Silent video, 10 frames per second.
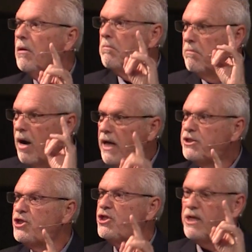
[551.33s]

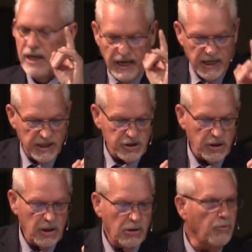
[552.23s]
Much is
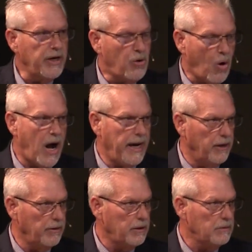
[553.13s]

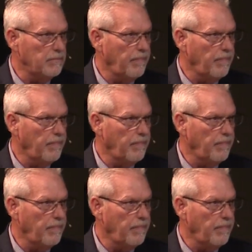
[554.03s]
required.